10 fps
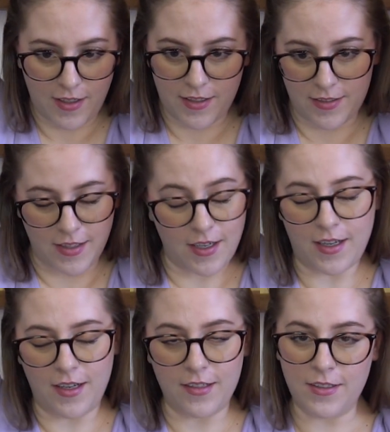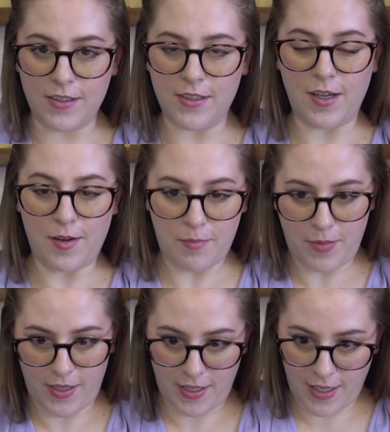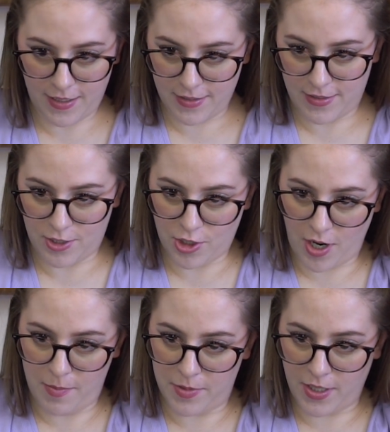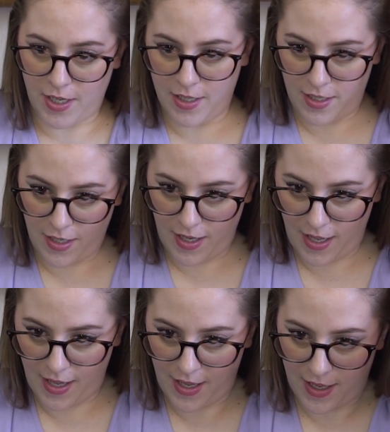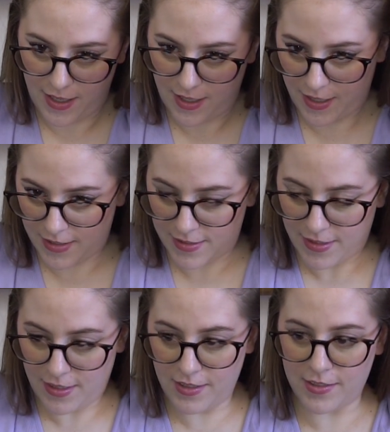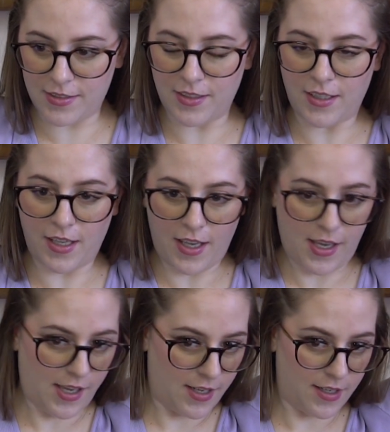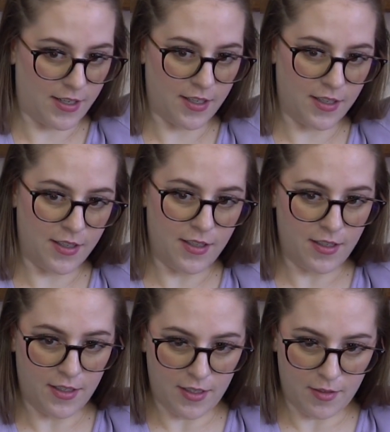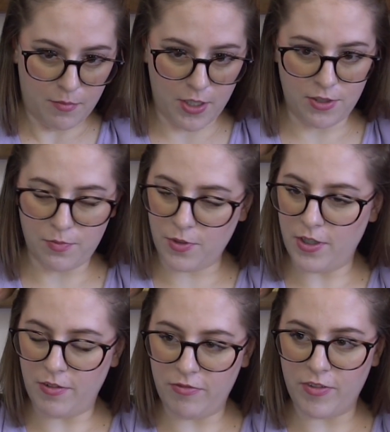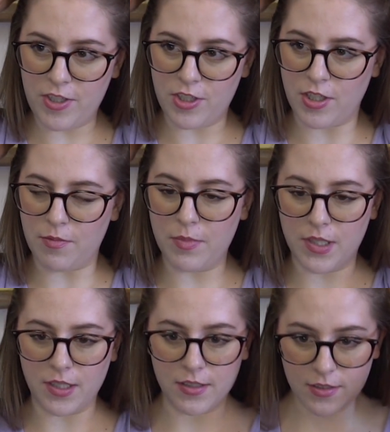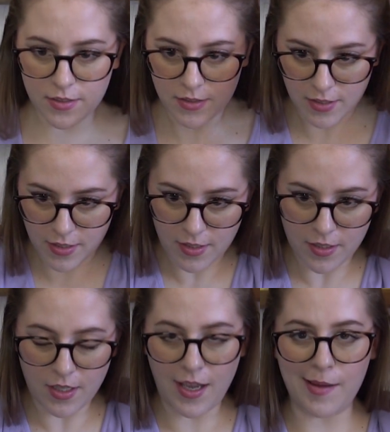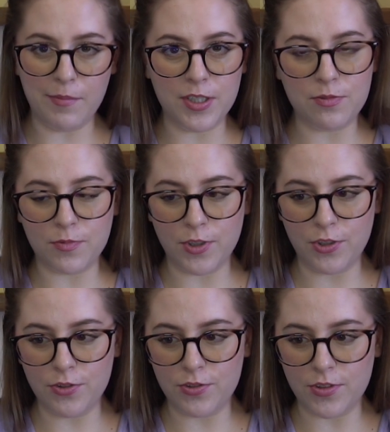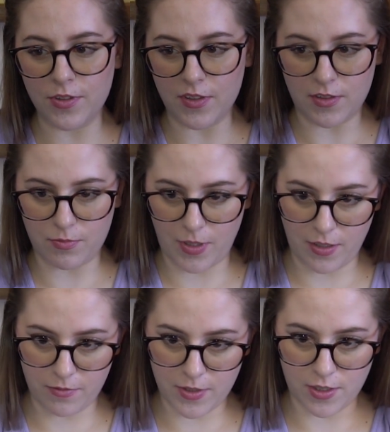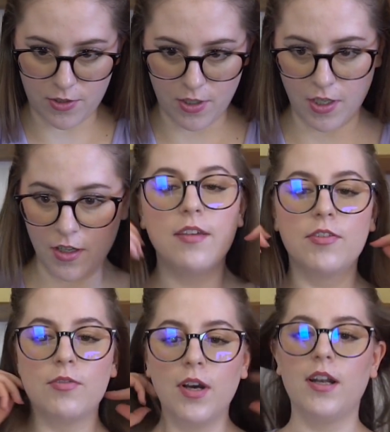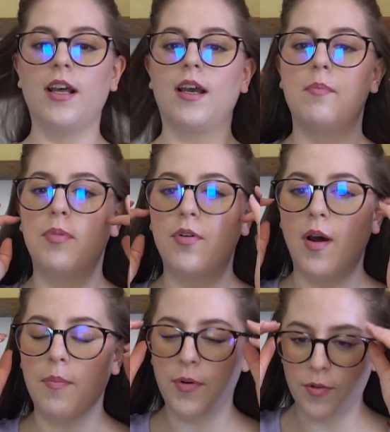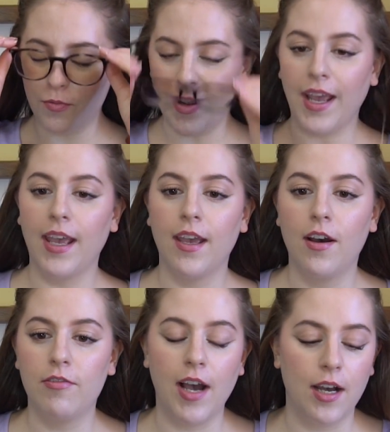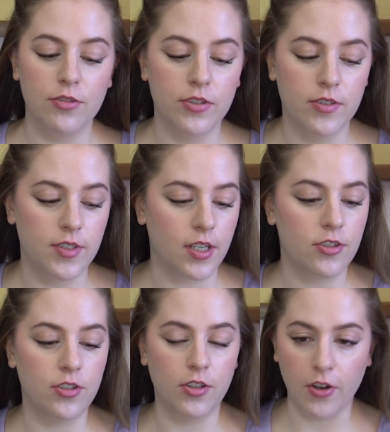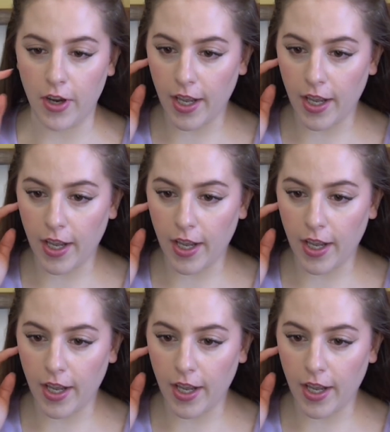it's not gonna look good, but it gets the job done, and it's easy and much more efficient because I'm much more used to this way of sectioning. If you want like a proper way of how to section your